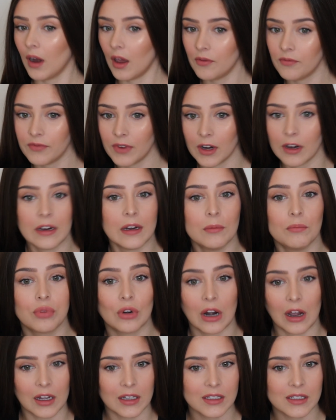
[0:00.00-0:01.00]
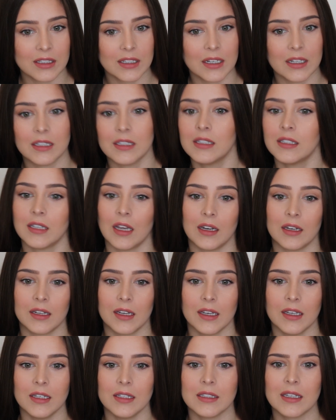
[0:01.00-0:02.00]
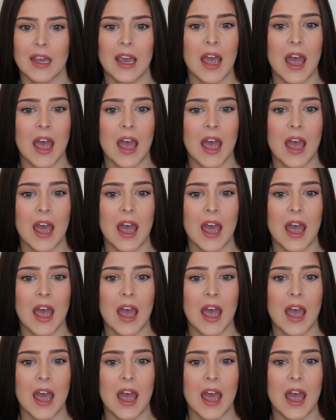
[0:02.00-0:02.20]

I'm very bronzed and sun-kissed,